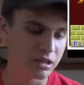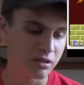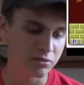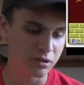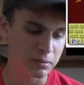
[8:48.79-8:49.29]

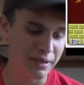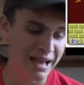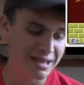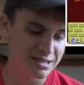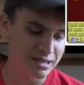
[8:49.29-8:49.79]
couldn't really
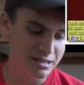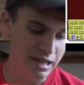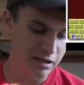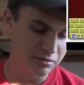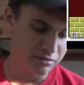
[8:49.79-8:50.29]
pass this,
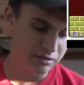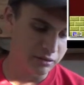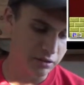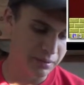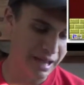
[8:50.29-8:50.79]

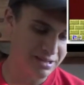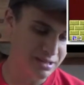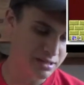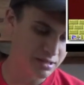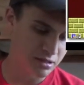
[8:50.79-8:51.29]

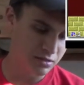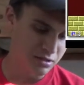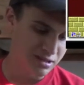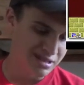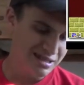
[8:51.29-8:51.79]
so
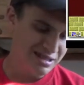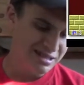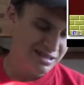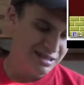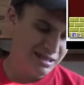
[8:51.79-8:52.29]

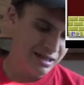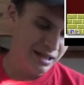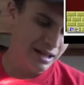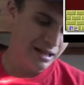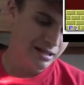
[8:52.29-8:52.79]

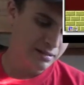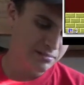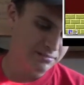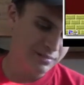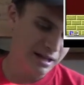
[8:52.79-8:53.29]
yeah,
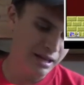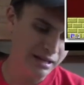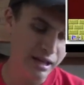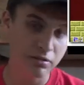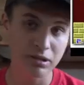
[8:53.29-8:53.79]
I
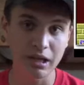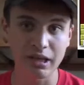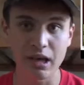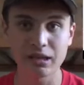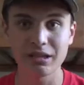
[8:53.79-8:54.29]

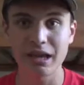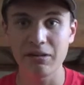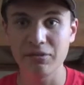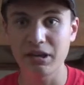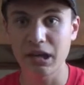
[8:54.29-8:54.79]

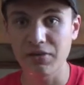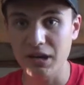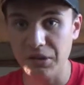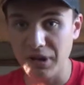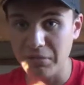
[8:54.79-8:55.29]
can't really give
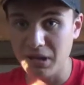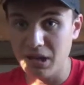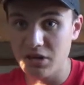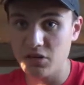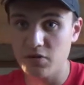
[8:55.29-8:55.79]
any
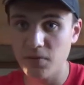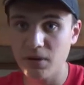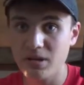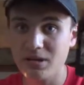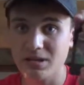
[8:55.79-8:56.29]
recommendations for
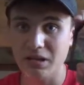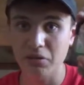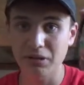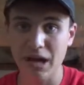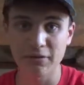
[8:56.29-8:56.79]
this because I
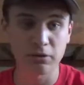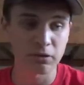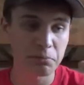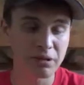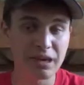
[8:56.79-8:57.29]
haven't
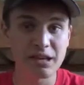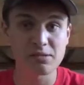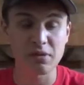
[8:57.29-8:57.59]
really played as